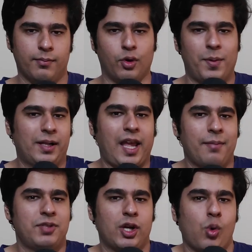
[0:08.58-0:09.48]
Mobile
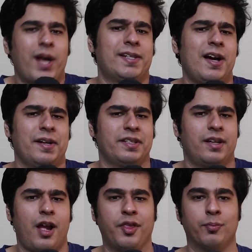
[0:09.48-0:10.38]
games are quite hard,
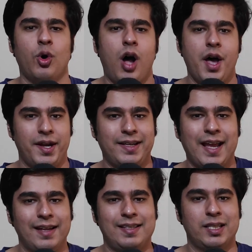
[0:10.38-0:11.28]
and the more hard it
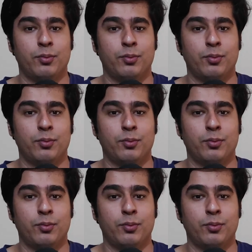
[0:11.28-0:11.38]
gets, the